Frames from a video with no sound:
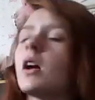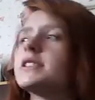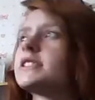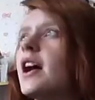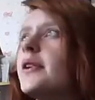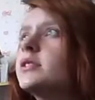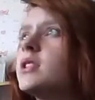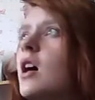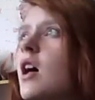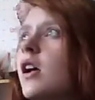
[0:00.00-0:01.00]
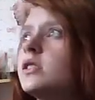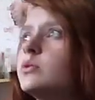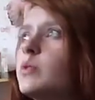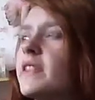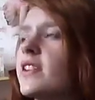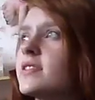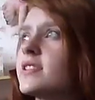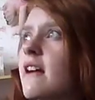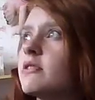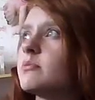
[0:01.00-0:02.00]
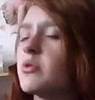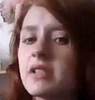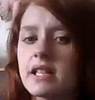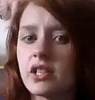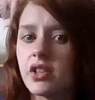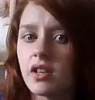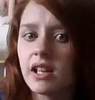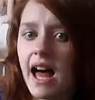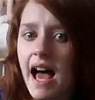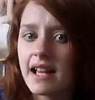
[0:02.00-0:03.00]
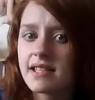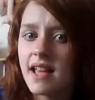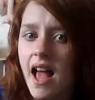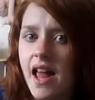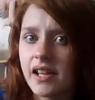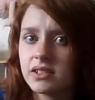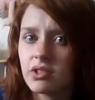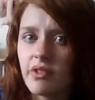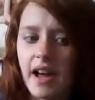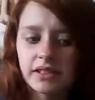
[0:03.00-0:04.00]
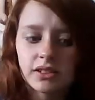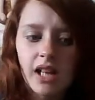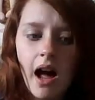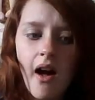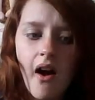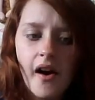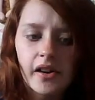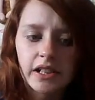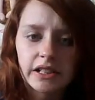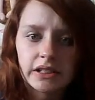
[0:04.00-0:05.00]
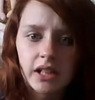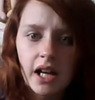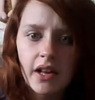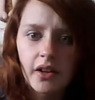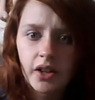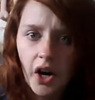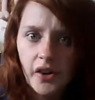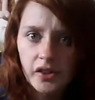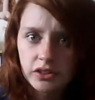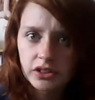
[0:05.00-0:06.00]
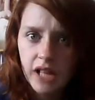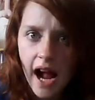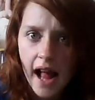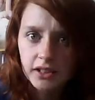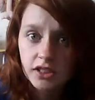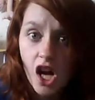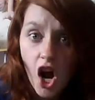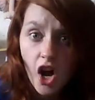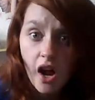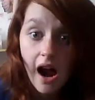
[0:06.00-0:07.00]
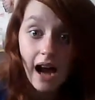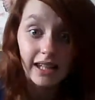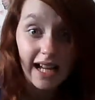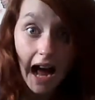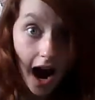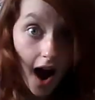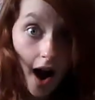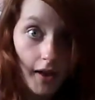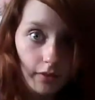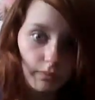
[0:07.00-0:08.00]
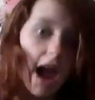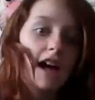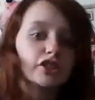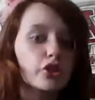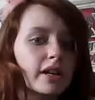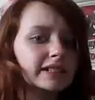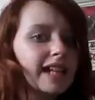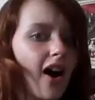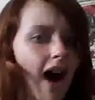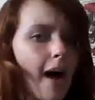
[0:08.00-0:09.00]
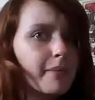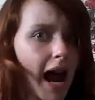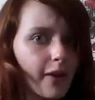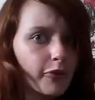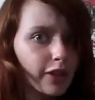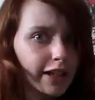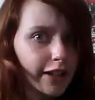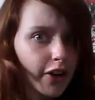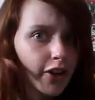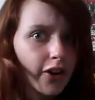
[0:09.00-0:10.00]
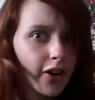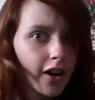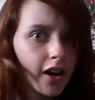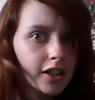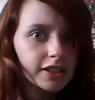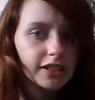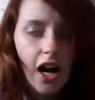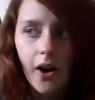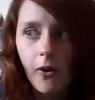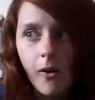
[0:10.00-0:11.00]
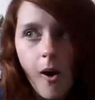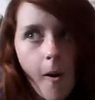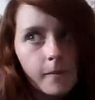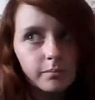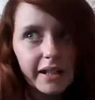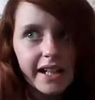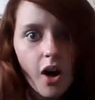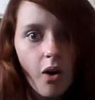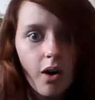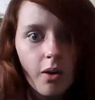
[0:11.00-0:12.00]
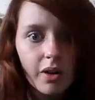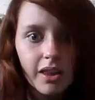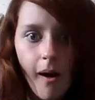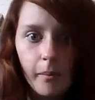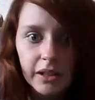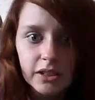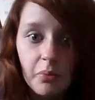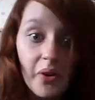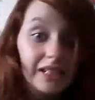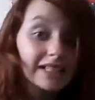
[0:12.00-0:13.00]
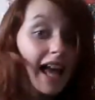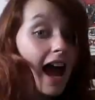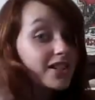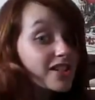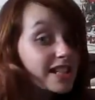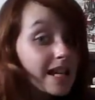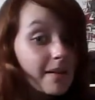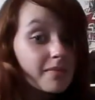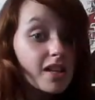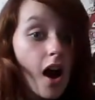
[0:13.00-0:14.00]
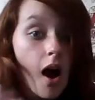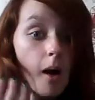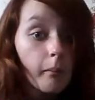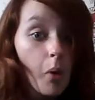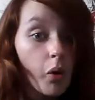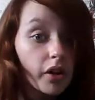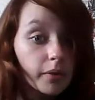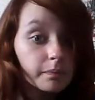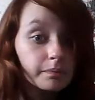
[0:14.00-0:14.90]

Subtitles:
So, when there's 7 boys in your class and the rest are girls, and, like, as you can tell, I'm not a frilly girl. So, me going with a bunch of boys actually seems more